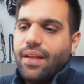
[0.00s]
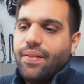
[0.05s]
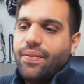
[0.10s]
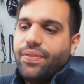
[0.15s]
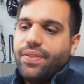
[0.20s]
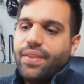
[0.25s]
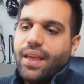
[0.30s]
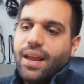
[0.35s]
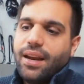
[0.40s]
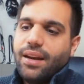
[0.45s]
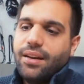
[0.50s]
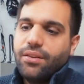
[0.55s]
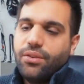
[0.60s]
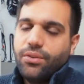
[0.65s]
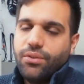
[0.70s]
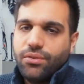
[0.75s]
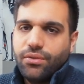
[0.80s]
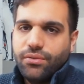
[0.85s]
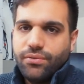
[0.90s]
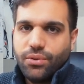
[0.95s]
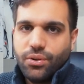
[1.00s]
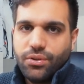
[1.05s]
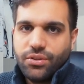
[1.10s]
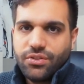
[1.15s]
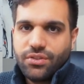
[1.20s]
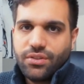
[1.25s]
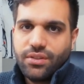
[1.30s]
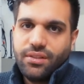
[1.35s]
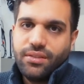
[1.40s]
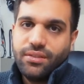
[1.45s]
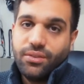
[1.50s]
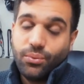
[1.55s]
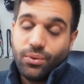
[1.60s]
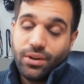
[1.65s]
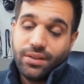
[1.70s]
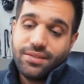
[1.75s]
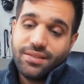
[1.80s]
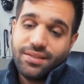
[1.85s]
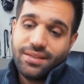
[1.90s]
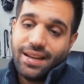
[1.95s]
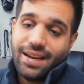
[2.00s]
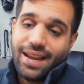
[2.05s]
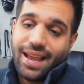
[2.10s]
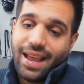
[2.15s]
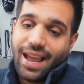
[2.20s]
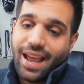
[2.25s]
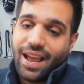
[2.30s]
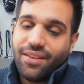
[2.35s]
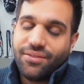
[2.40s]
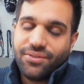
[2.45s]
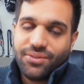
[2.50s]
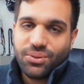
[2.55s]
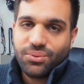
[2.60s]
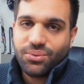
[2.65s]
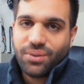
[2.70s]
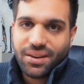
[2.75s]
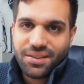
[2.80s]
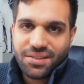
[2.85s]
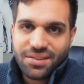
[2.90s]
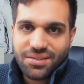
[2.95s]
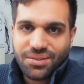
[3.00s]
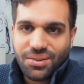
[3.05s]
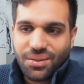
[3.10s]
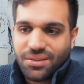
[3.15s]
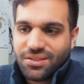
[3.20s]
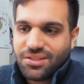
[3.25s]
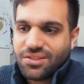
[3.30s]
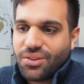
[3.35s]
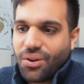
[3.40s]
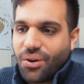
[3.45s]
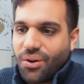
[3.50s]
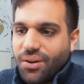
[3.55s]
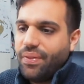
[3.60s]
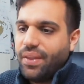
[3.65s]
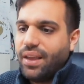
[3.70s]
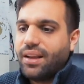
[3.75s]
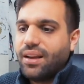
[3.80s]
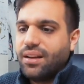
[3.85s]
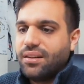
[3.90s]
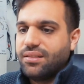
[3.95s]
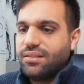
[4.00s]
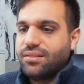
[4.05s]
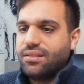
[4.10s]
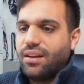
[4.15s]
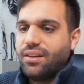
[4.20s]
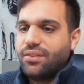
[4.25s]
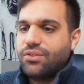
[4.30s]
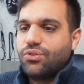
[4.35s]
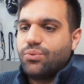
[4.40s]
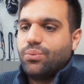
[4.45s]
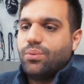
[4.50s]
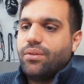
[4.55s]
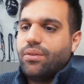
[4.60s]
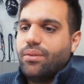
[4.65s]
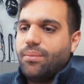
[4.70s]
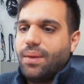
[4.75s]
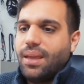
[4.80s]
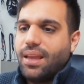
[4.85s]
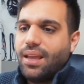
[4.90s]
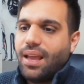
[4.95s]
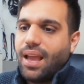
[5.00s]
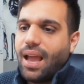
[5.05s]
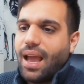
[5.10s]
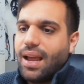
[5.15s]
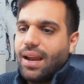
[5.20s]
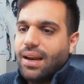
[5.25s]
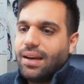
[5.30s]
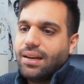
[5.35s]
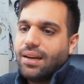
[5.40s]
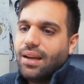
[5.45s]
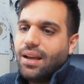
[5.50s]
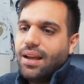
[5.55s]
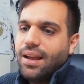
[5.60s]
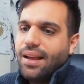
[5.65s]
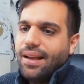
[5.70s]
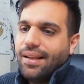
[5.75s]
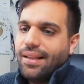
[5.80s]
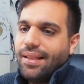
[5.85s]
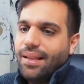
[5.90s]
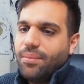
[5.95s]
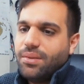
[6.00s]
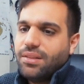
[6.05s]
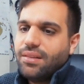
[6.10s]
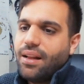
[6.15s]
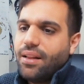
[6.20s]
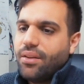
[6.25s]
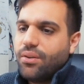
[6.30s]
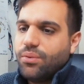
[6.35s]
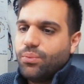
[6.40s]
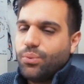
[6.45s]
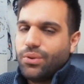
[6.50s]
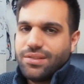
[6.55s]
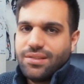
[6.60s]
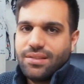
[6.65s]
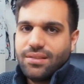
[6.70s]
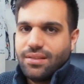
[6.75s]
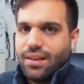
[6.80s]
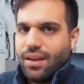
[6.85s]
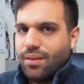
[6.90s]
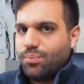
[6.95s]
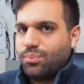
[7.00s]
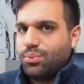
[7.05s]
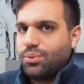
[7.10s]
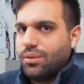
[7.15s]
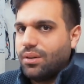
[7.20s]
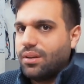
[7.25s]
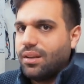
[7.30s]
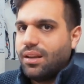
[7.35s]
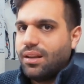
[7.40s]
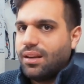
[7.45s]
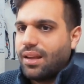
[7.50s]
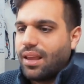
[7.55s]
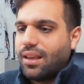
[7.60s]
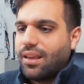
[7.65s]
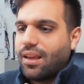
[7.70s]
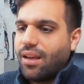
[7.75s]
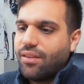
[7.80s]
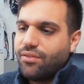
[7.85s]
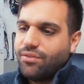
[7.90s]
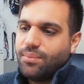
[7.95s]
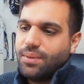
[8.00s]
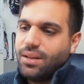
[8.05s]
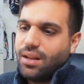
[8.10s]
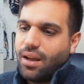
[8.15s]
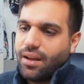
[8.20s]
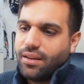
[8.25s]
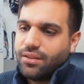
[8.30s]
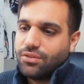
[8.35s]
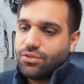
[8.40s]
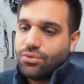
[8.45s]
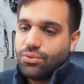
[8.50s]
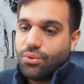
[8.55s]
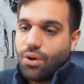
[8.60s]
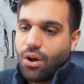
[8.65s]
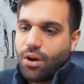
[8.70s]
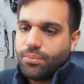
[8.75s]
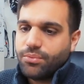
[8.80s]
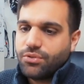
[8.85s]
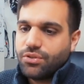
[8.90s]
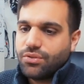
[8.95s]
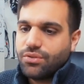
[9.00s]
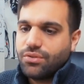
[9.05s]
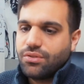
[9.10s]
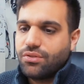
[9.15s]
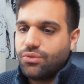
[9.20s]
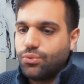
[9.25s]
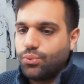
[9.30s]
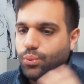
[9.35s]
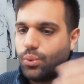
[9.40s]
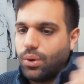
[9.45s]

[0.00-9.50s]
And then Universal, the ones that have the rights to the song, they got in touch with me and let me tell you, it wasn't that pretty. They gave me like two options.